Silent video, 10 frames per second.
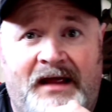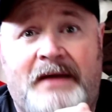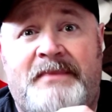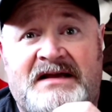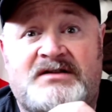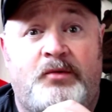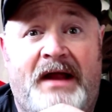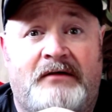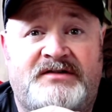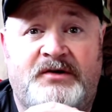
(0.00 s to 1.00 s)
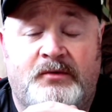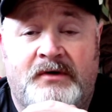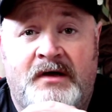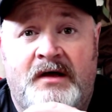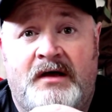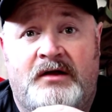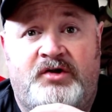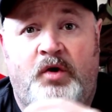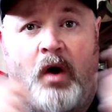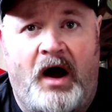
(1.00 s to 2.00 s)
it may slow down too.
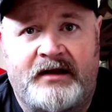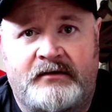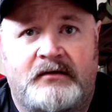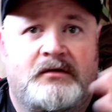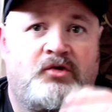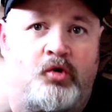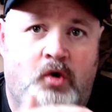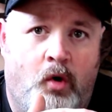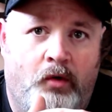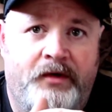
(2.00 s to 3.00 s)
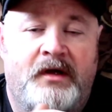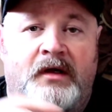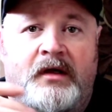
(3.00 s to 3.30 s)
Too hot, too cold.